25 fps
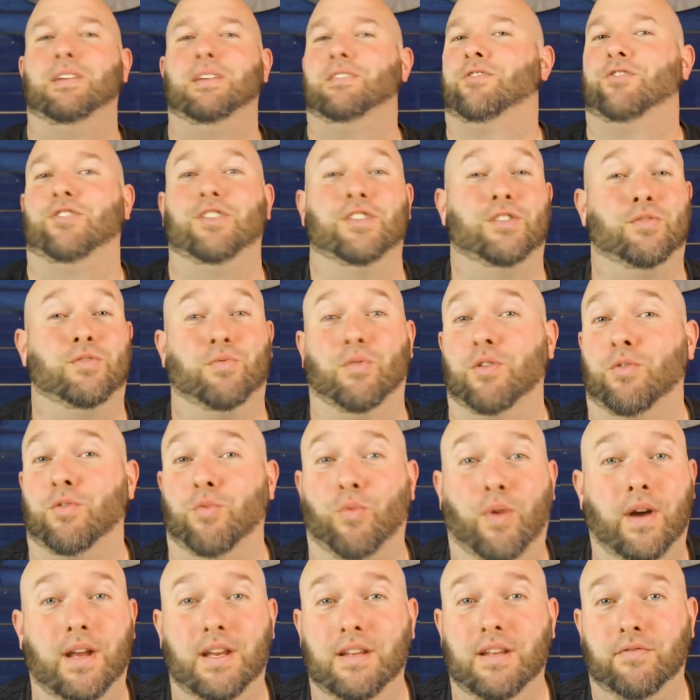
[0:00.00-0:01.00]
things are just worth
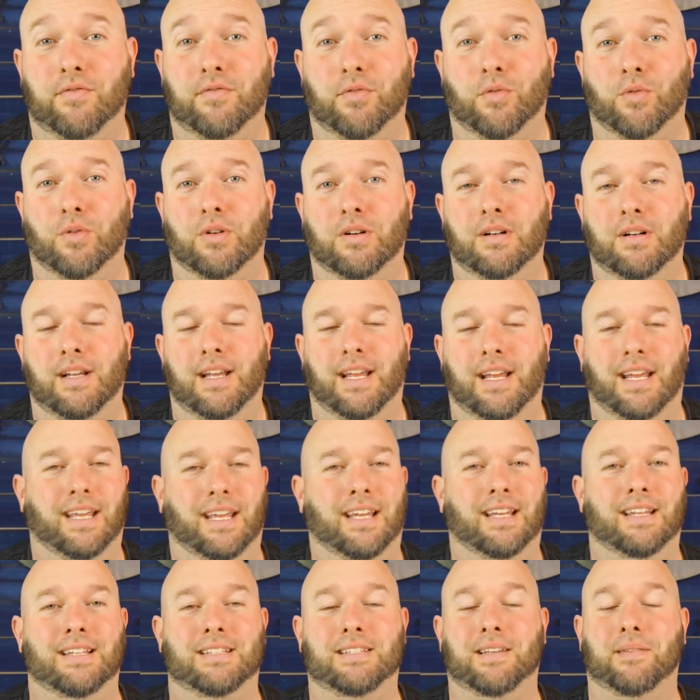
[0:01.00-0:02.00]
waiting for,
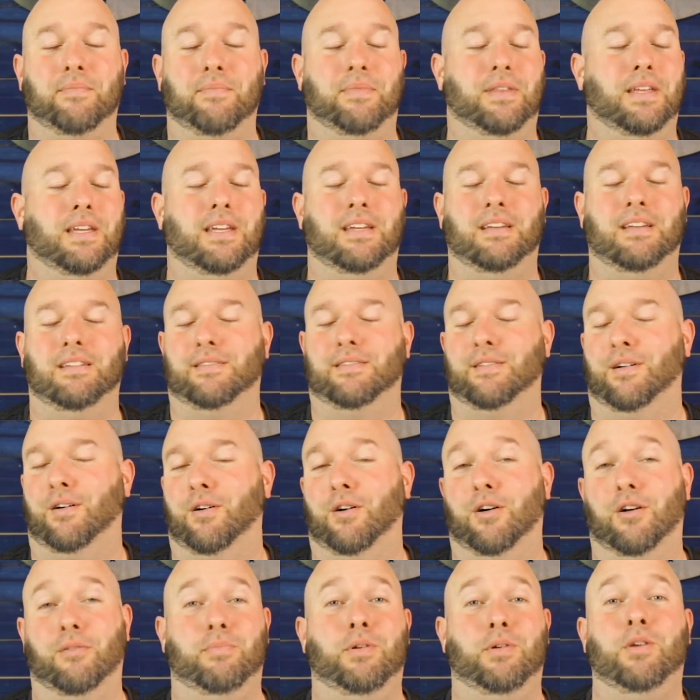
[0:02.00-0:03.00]
and some things
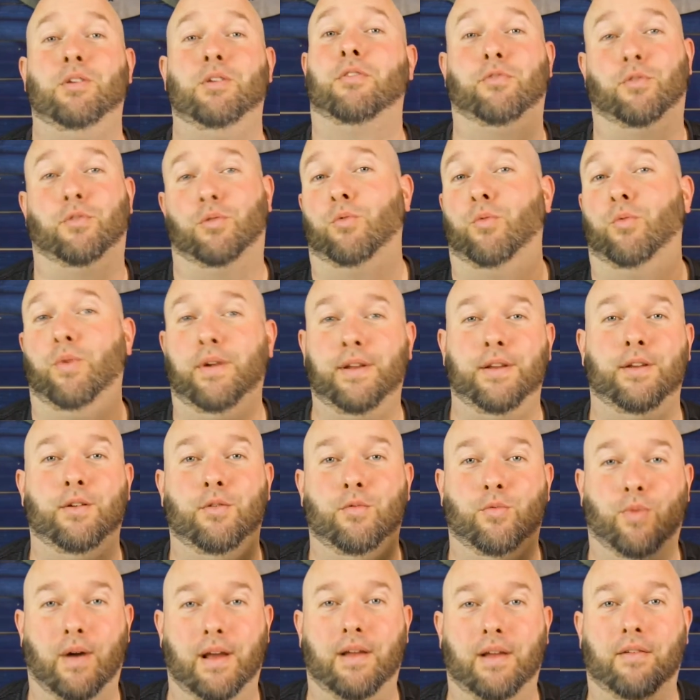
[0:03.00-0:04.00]
are beautiful when
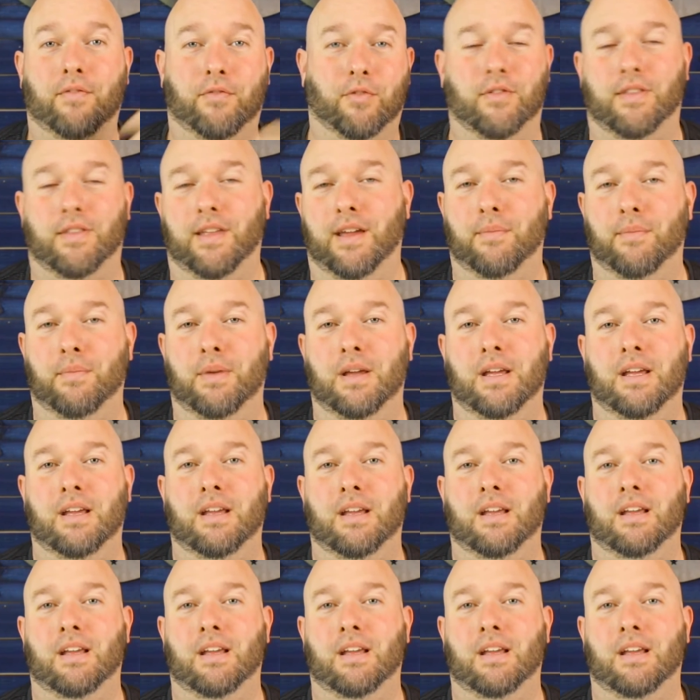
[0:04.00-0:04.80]
you wait for them.